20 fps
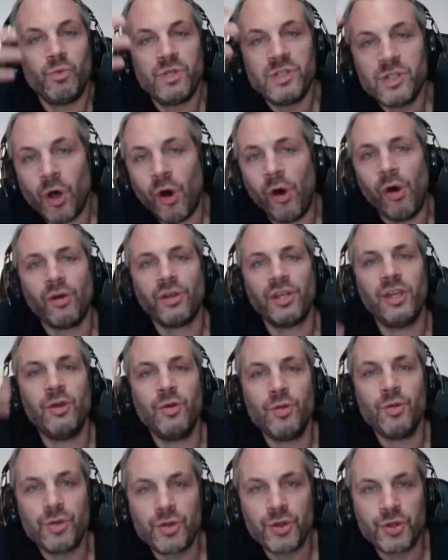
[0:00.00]
talk
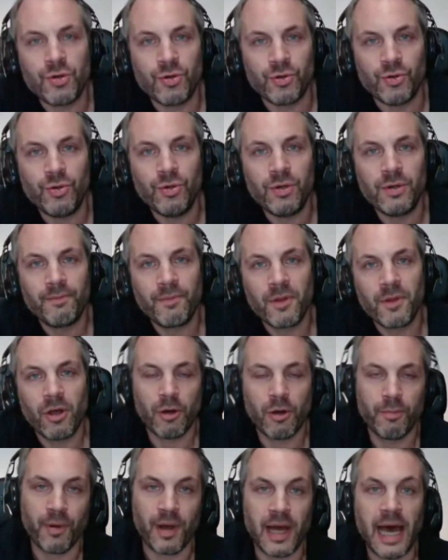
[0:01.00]
you through,
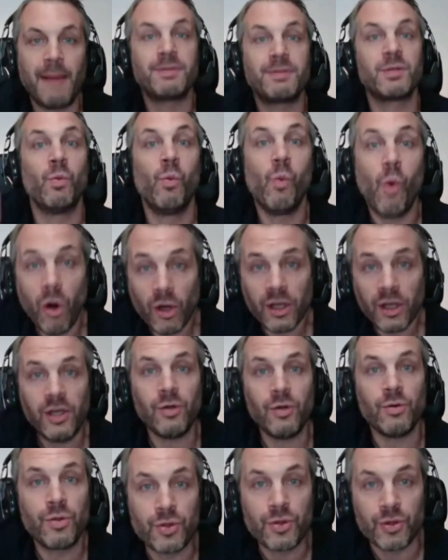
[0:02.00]
or perhaps walk
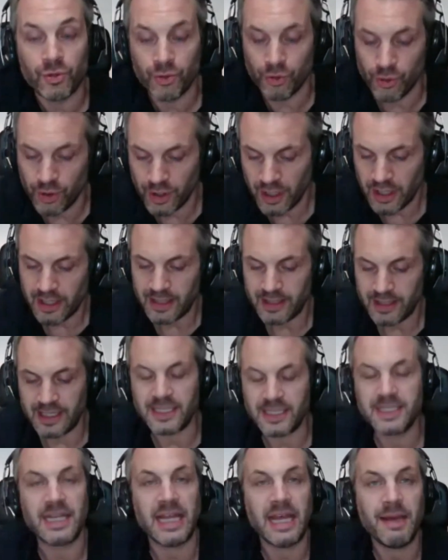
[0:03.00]
you through
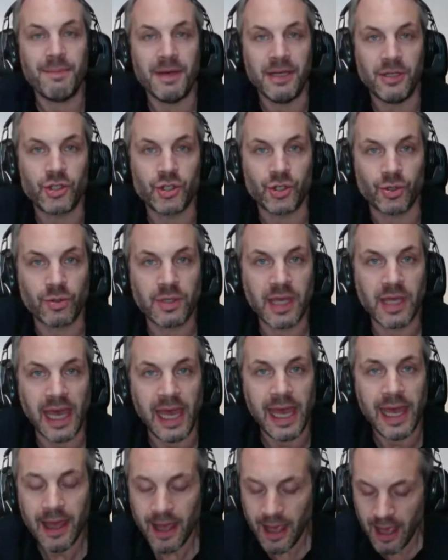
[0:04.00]
this image,
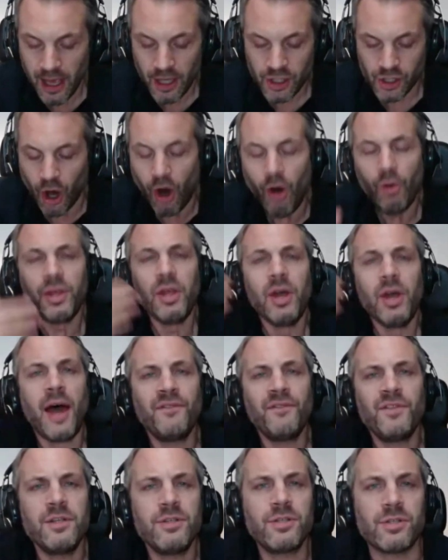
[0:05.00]
okay? So all you
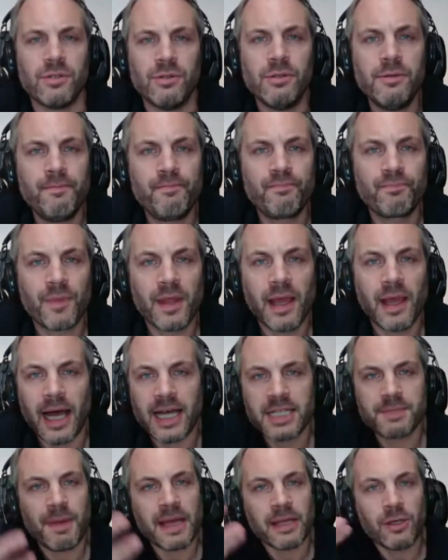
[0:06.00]
have to do,
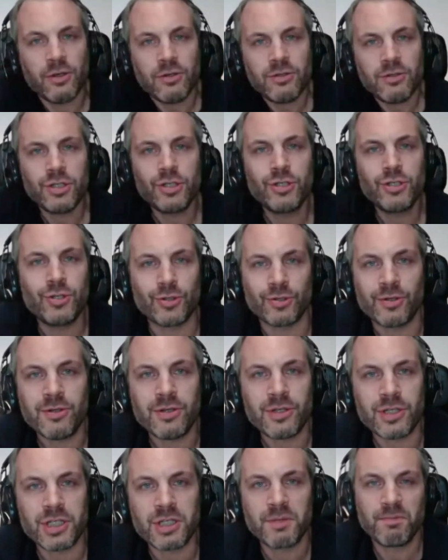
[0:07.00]
as my good
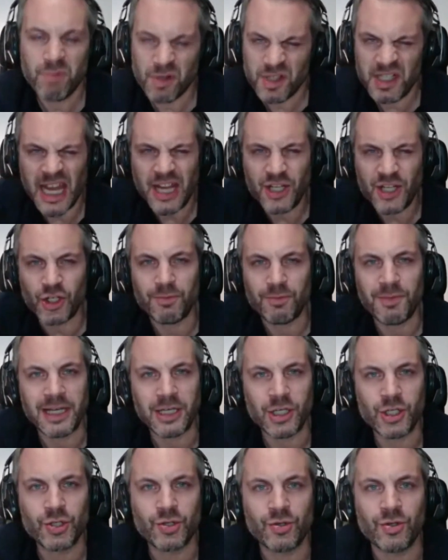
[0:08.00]
students, pretend you're
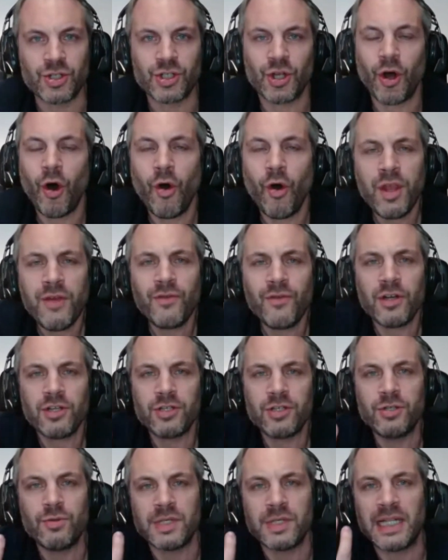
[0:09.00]
my students, all you've got
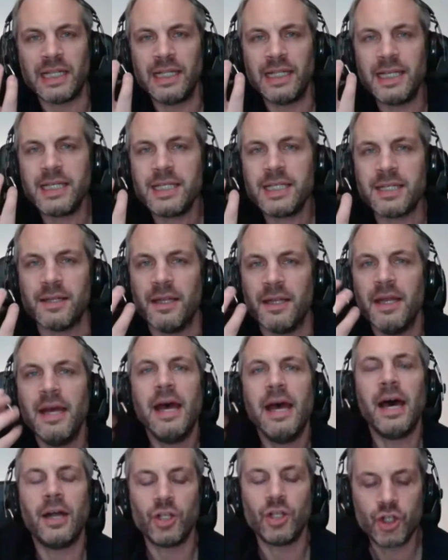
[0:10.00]
to do is listen
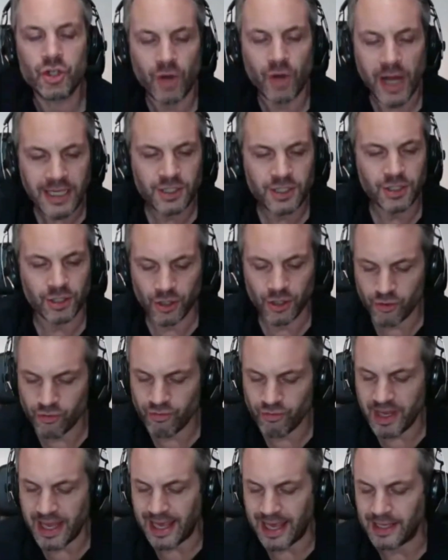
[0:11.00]
and try to
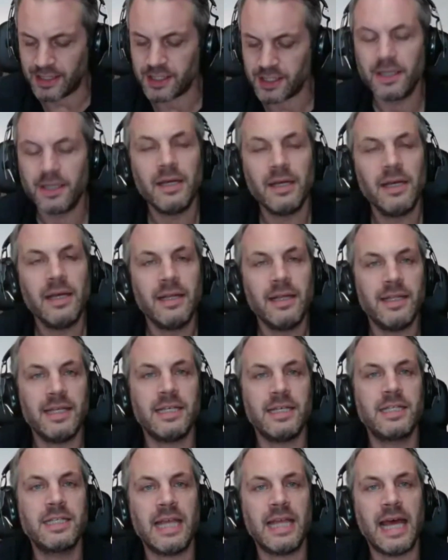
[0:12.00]
create
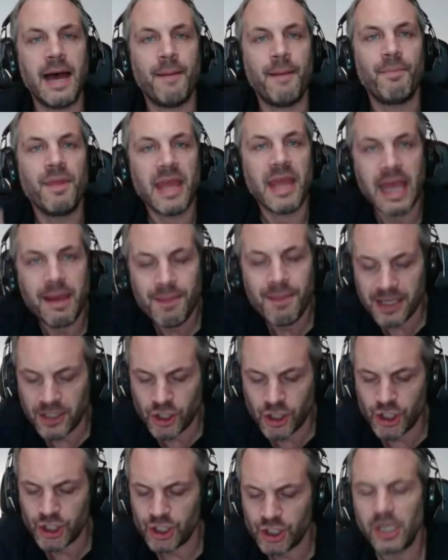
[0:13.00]
this
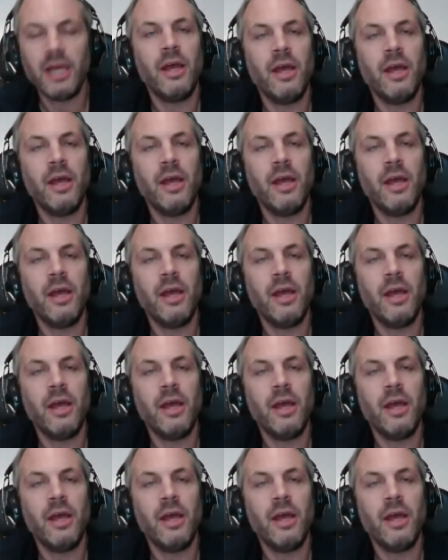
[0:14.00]
image.